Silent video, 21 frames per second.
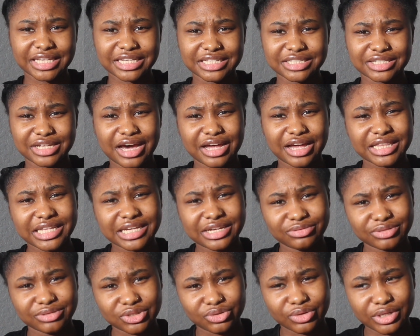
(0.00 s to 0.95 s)
think it, I think
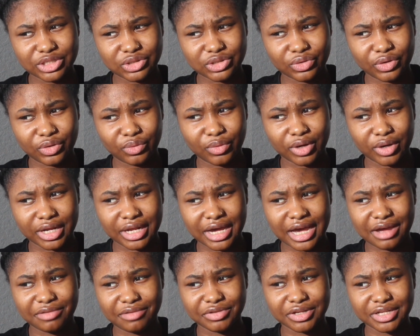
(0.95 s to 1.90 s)
it was 2021.
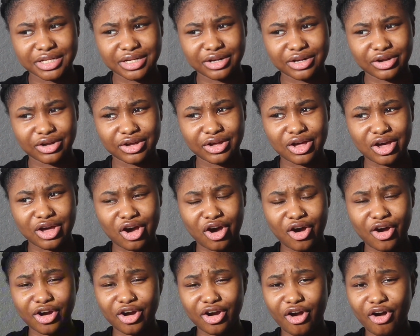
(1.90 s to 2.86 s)
I haven't did
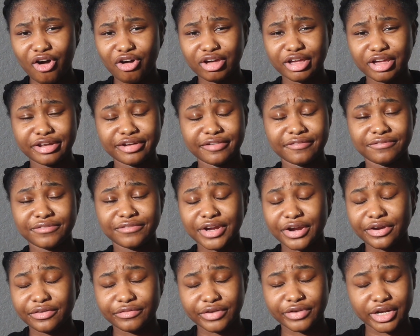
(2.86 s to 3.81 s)
a art haul in a
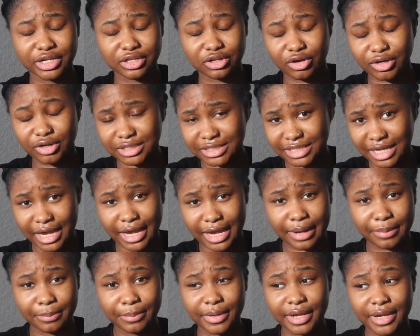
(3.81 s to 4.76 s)
very very long
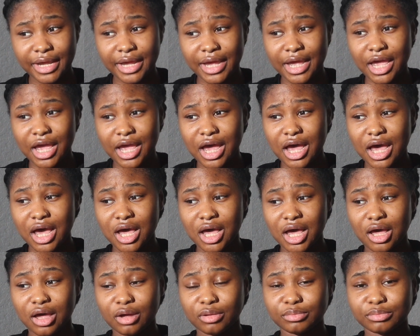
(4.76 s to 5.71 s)
time.
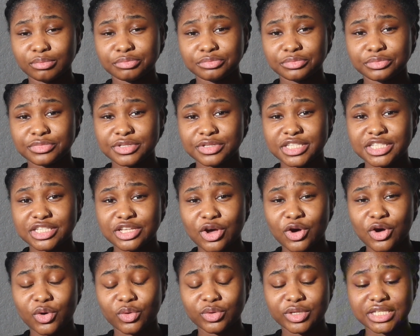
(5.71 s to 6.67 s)
Um,
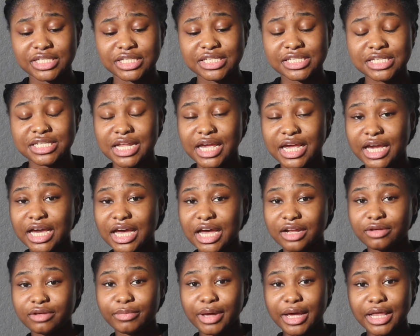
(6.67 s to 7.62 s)
so this is like
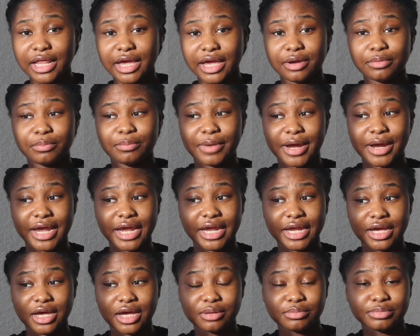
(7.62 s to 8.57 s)
kind of my like
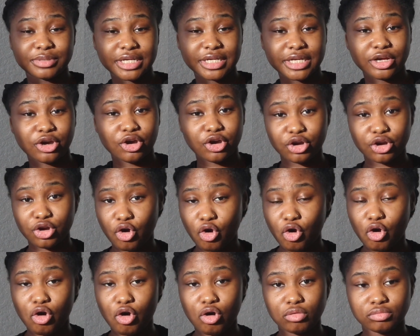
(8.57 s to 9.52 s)
my updated art
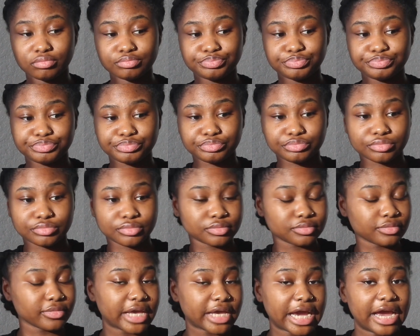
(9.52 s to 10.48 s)
haul,
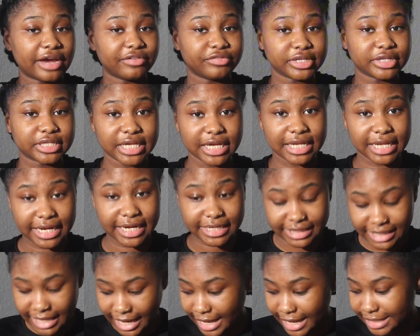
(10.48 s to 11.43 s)
everything
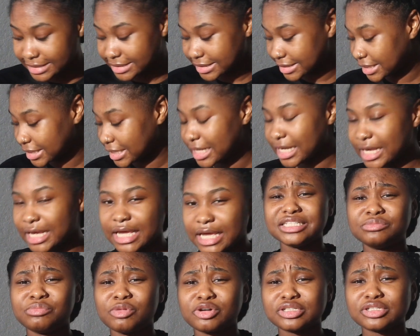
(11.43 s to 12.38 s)
like that.
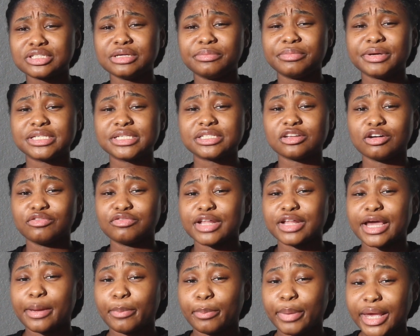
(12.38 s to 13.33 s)
It's mostly based off
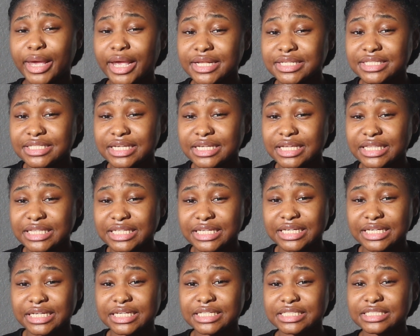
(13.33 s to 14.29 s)
like painting
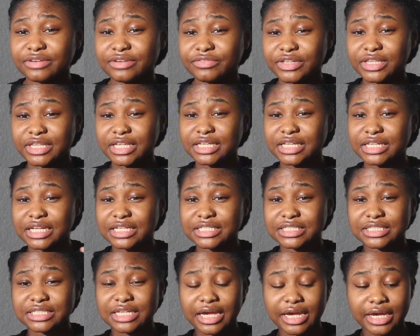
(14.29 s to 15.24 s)
things, everything
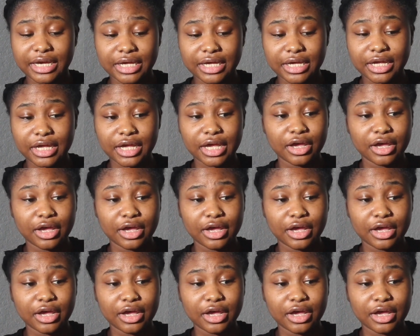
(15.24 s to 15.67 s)
that's like